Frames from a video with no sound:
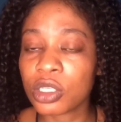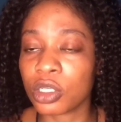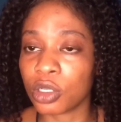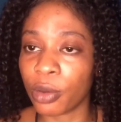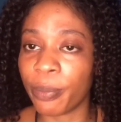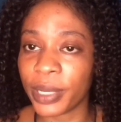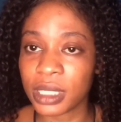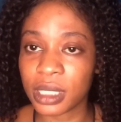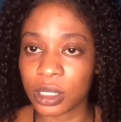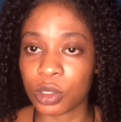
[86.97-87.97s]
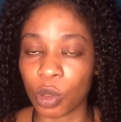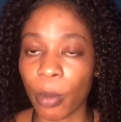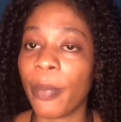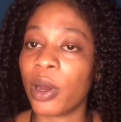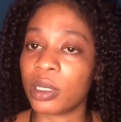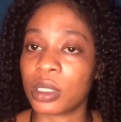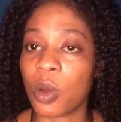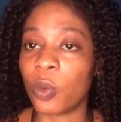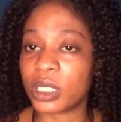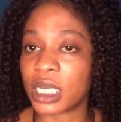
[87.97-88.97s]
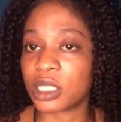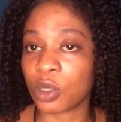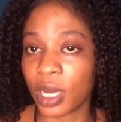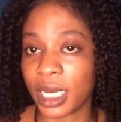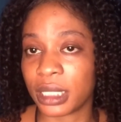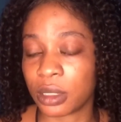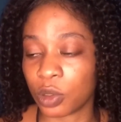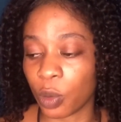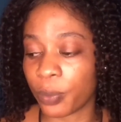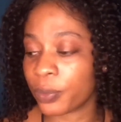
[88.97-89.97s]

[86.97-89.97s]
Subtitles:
your bathing soap but with a toilet soap.